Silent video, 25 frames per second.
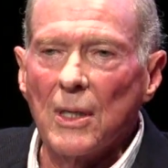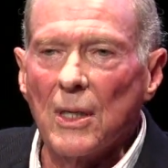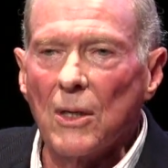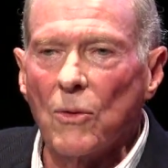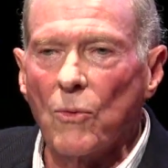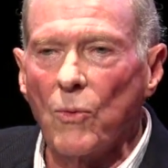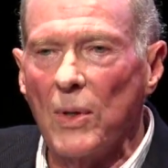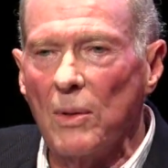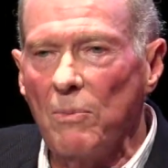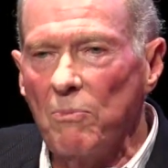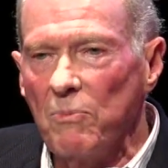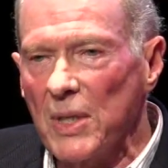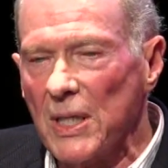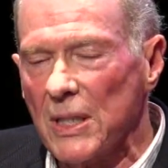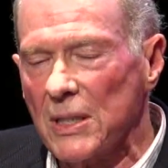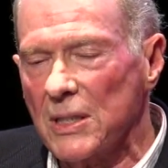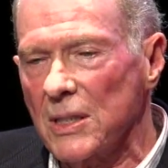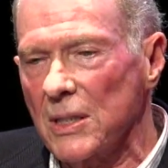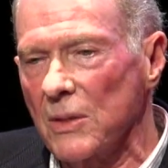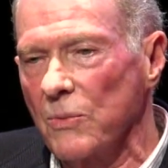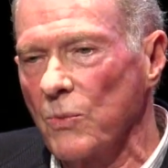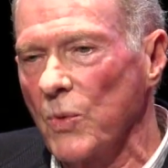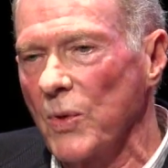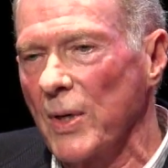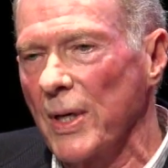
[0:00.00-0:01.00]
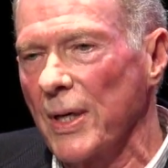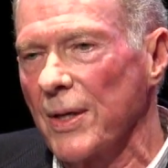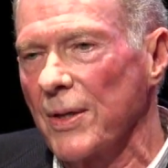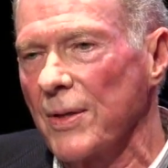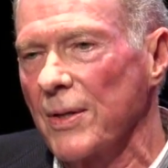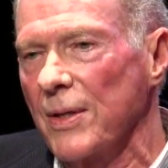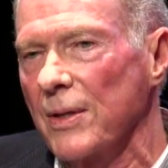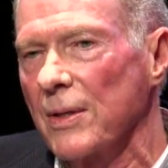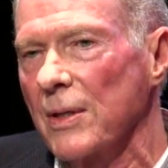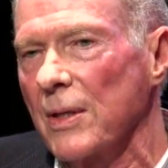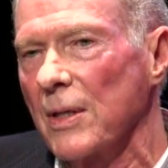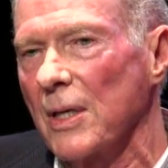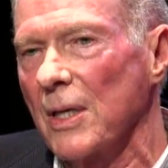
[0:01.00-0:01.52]
we mix them
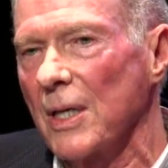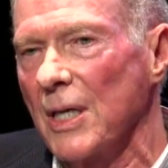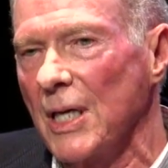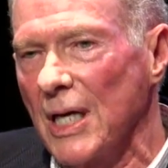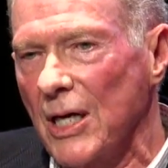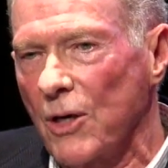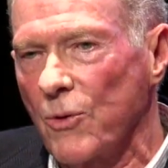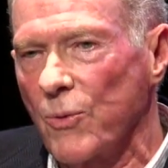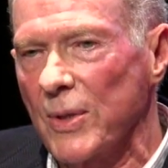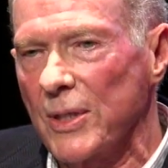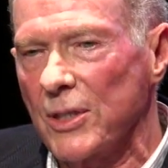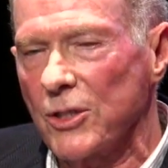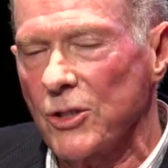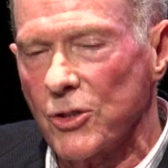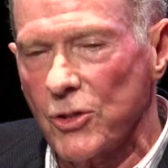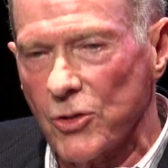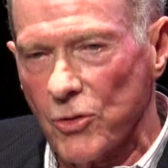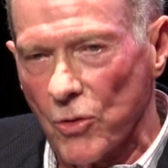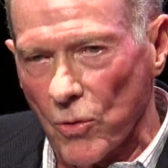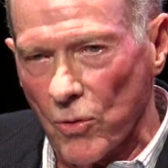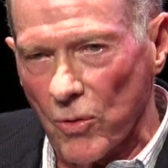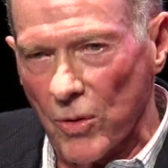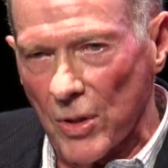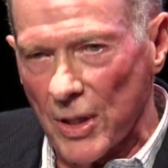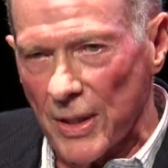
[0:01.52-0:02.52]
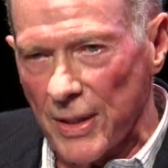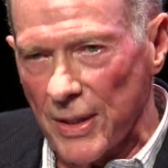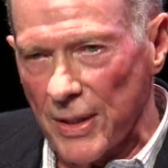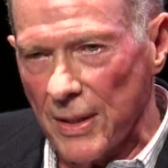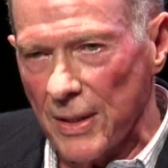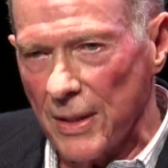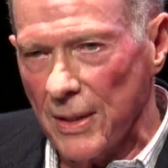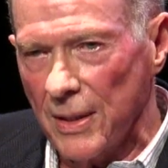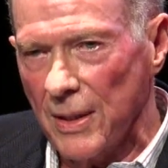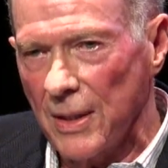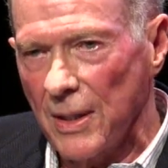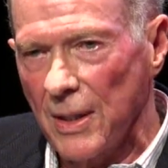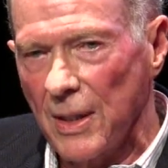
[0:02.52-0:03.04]
with liquid
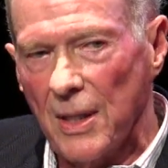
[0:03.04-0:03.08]
Sorlin,